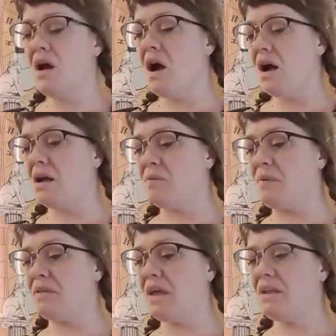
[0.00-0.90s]
I got to
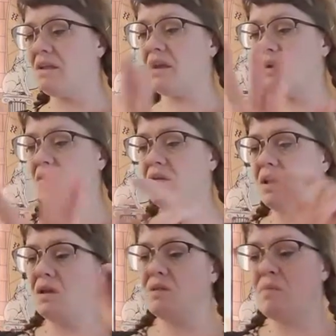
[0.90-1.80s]
put that down
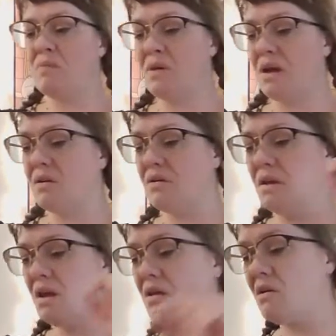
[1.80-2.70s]
and go to my Bianco
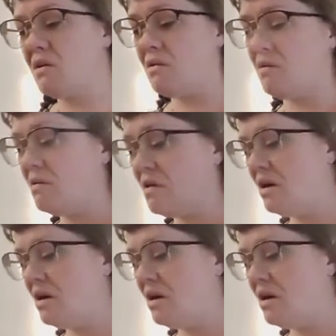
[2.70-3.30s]
Nero.